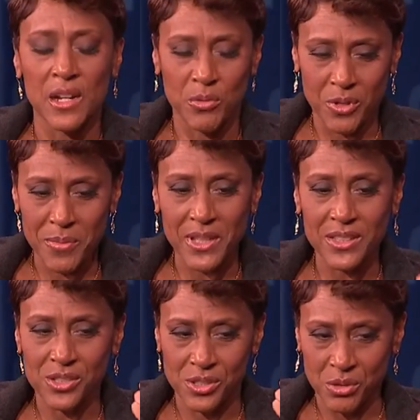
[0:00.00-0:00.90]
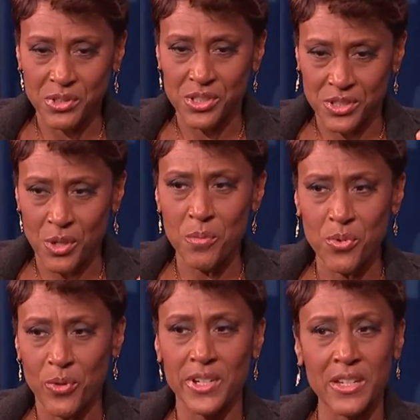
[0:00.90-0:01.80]
wrote about this too, which is so
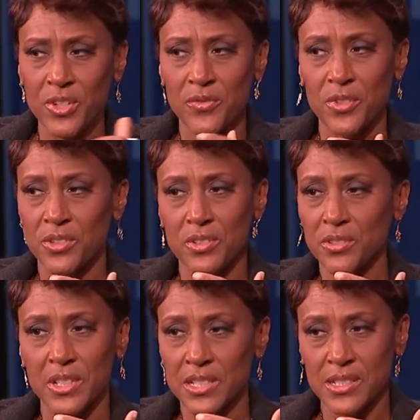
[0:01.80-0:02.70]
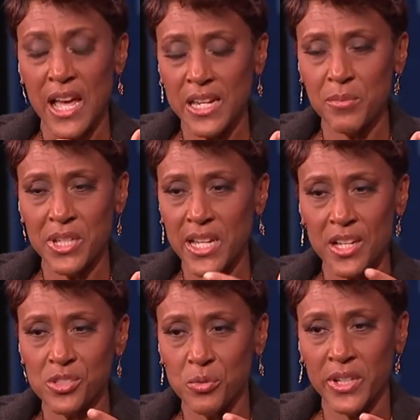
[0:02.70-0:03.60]
important, even if it's not
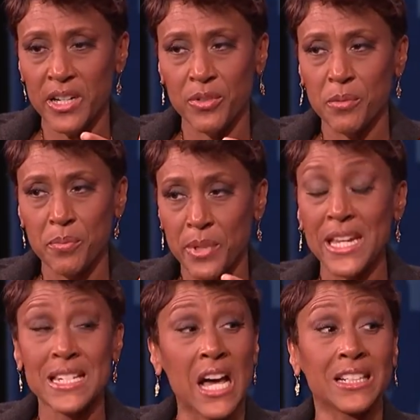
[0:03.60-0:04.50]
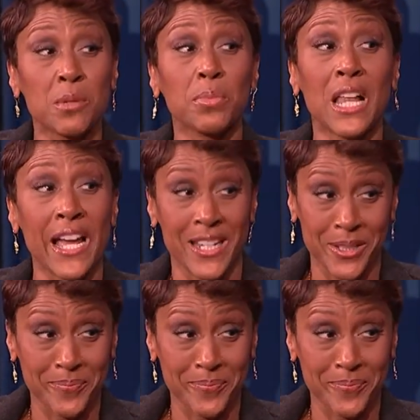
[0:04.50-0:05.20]
MDS or whatever, being non-compliant.